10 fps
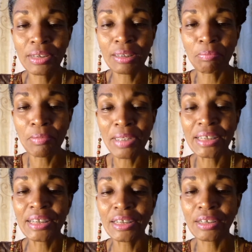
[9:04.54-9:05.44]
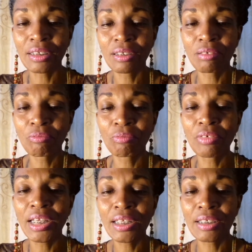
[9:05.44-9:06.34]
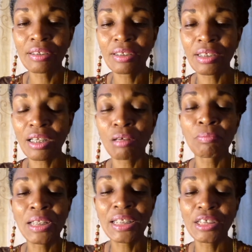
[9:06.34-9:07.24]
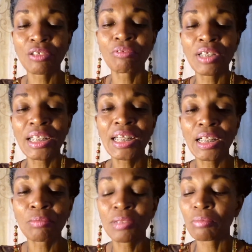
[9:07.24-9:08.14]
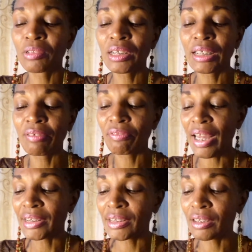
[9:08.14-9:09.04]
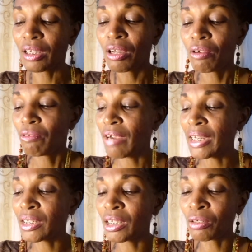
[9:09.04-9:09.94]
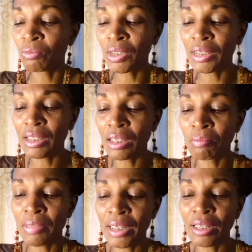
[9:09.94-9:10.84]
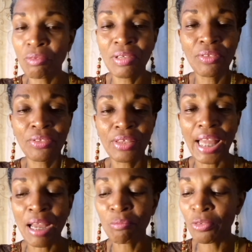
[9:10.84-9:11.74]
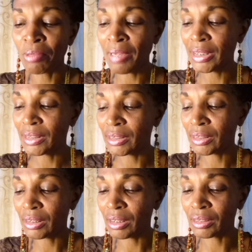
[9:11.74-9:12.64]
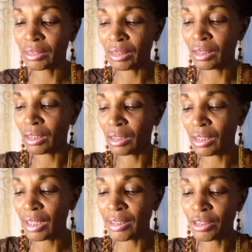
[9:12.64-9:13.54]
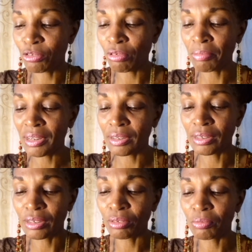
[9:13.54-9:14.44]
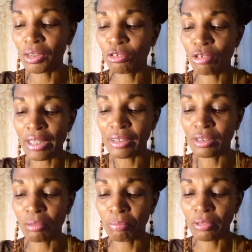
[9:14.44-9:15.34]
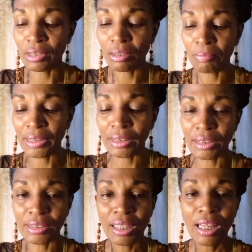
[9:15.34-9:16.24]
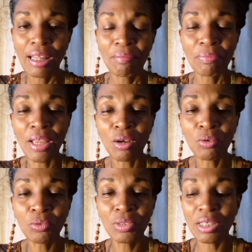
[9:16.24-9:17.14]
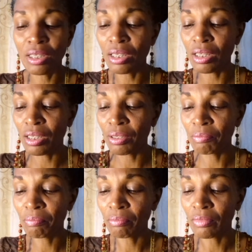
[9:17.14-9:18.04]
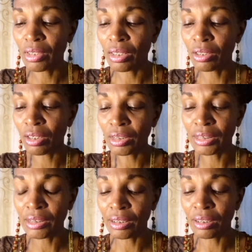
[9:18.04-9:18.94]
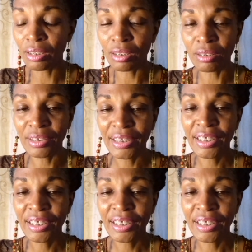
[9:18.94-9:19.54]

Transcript: supplementation, really, the combination really helped him to heal faster. Right now we deal mainly with Amway. My sister is a distributor, so we try to support her business. Now the Dr.